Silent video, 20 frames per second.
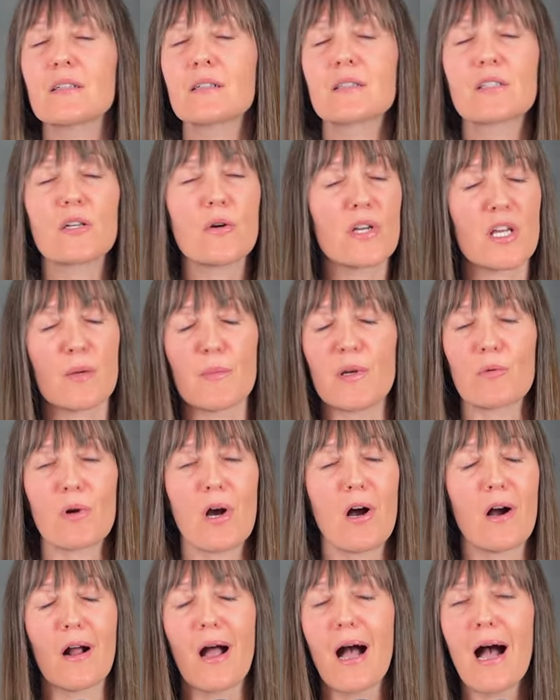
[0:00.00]
don't get me
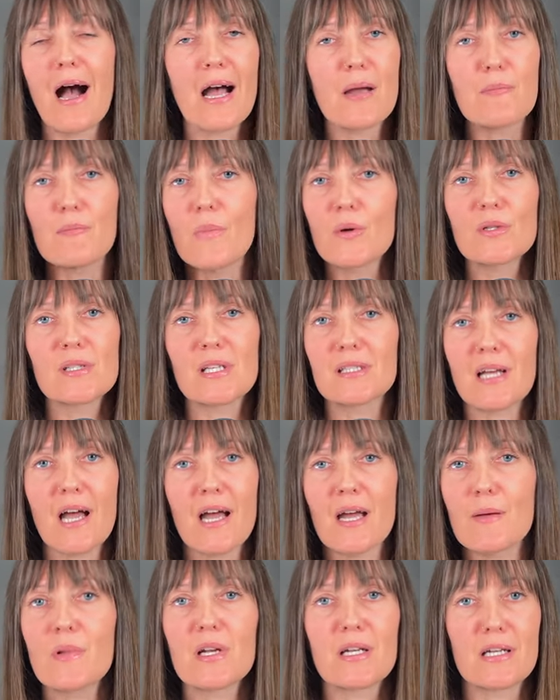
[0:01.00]
wrong, I'm most of the
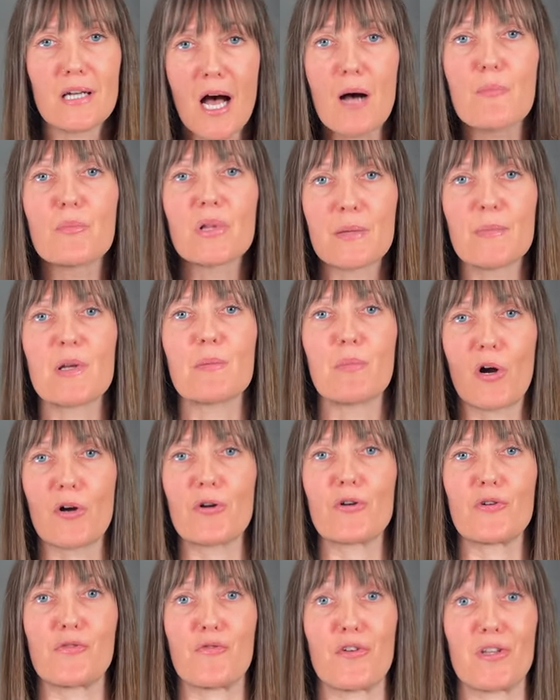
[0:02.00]
time not blaming
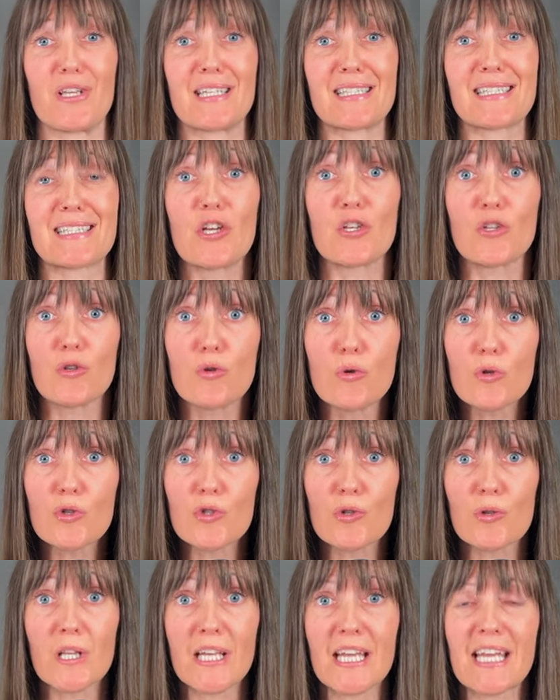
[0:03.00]
partners for this.
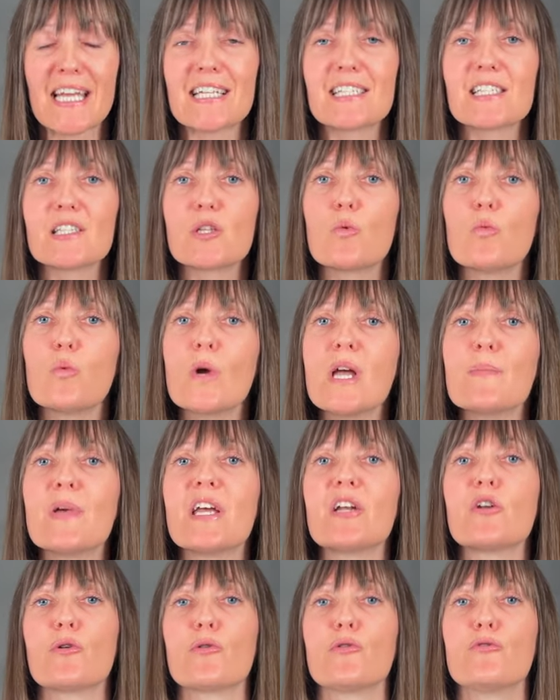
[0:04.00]
Usually, it's the
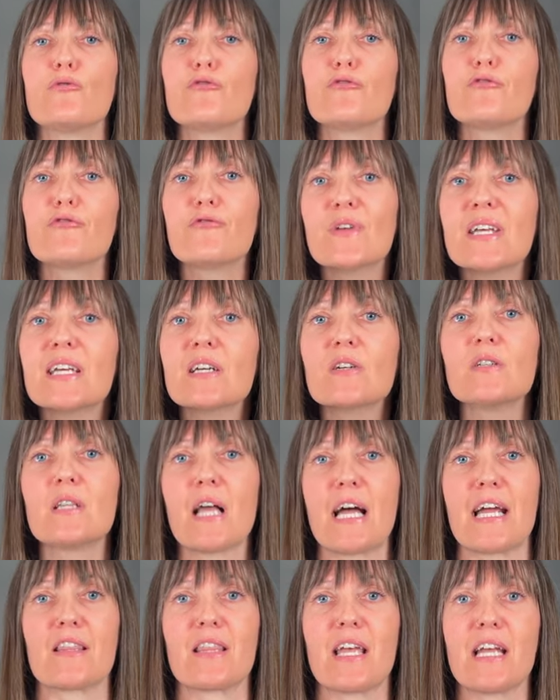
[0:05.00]
women who feel
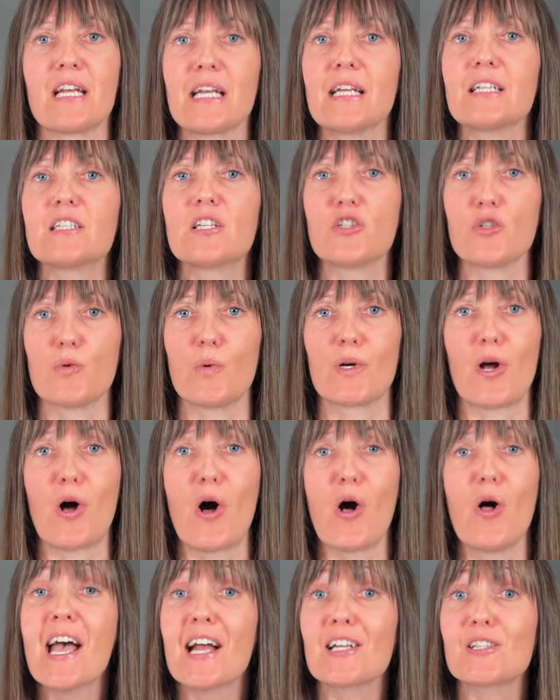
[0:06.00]
like they need to do it
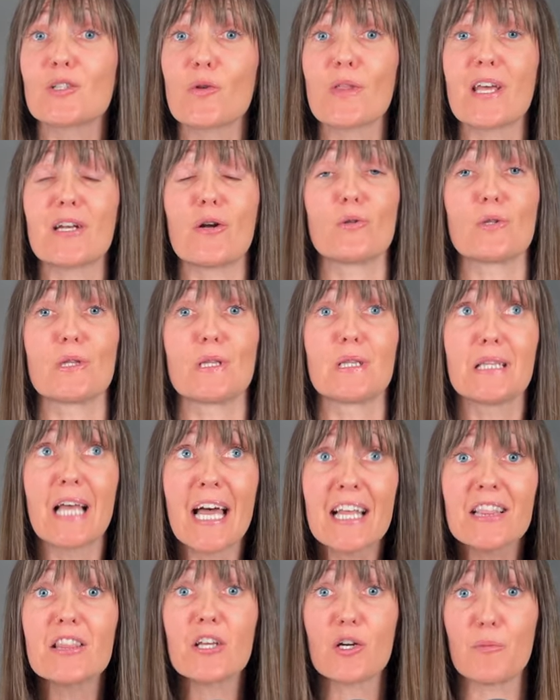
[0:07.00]
all, and so they don't
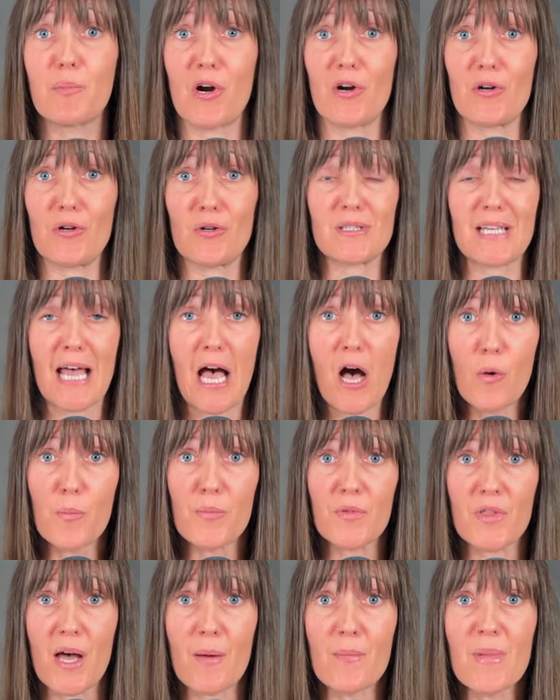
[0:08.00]
let their partners
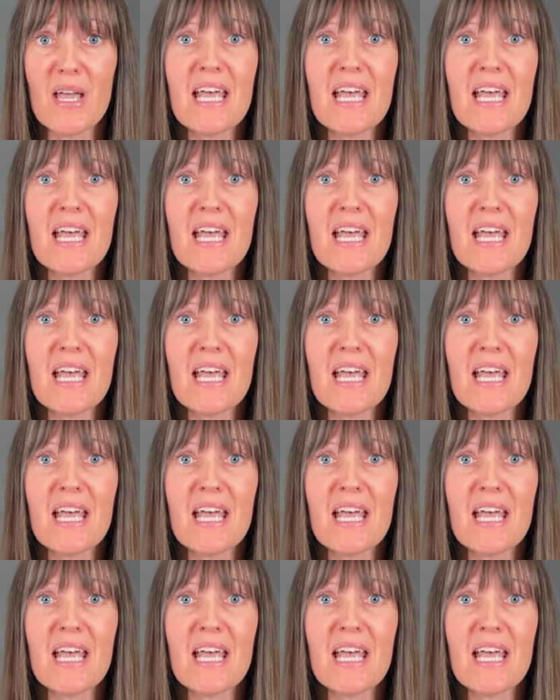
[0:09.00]
help them,